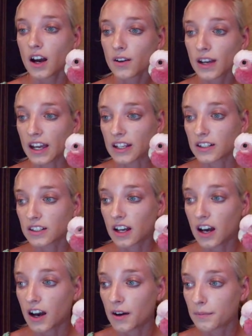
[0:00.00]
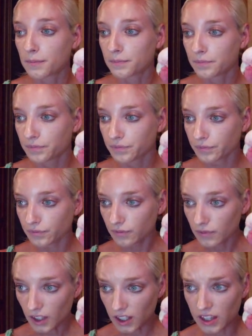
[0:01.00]
Okay, um,
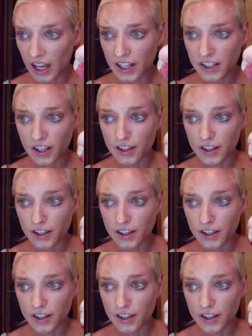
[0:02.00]
the